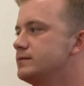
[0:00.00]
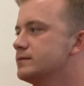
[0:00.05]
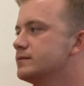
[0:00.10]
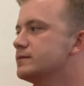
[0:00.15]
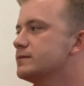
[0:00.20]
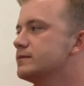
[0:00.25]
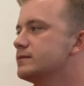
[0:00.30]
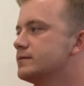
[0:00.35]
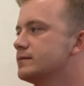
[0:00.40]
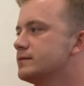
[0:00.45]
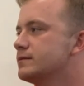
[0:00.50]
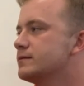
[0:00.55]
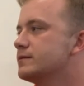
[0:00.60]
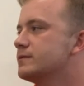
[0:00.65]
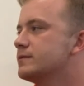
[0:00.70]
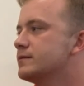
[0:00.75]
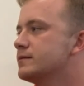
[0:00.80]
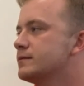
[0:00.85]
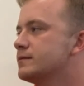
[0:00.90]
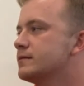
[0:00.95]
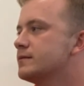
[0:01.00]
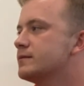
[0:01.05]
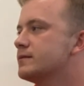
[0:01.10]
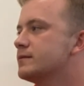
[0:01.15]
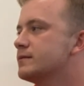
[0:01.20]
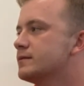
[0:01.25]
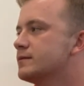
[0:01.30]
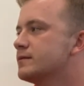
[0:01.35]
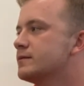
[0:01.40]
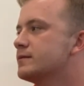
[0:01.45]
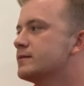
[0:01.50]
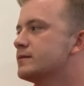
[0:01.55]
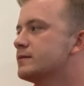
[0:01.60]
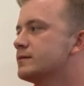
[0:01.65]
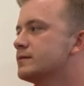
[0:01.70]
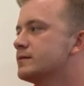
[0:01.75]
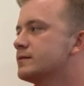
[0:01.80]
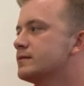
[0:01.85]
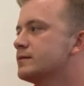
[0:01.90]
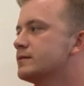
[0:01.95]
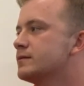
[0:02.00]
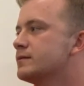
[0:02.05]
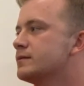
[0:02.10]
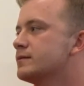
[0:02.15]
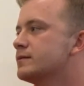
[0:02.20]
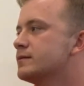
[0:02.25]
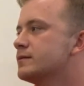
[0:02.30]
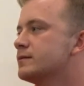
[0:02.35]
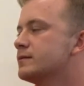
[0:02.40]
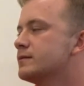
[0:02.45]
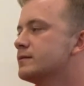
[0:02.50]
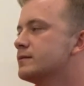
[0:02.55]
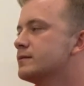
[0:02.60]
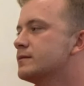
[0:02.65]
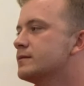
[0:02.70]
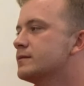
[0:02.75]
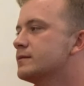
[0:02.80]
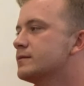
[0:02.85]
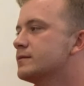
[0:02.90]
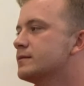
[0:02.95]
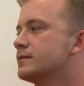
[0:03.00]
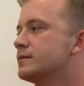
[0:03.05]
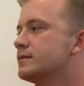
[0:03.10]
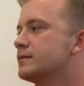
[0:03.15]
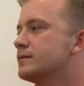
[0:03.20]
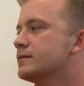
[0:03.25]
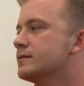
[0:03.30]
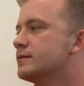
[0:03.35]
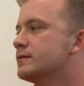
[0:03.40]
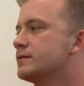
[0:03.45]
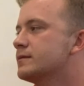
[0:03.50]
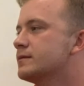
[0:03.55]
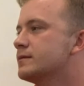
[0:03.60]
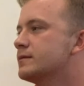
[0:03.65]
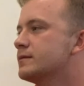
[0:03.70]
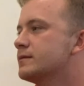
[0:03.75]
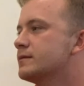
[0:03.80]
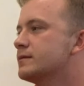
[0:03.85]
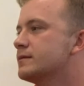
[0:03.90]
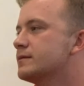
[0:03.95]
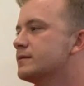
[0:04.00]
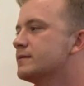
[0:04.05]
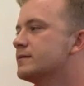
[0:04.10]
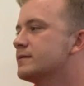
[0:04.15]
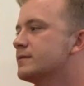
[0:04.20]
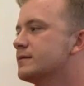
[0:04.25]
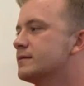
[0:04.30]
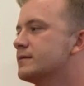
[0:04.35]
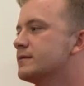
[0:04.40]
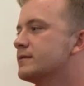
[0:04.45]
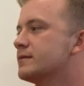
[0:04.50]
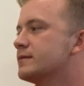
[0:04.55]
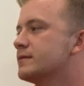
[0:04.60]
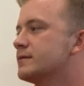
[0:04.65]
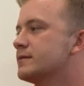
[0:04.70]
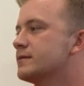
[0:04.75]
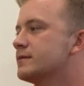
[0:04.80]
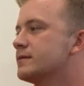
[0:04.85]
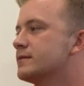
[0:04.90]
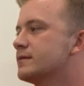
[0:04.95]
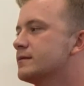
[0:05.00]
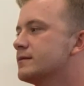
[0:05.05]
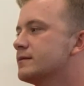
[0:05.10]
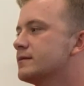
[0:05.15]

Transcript: [no speech]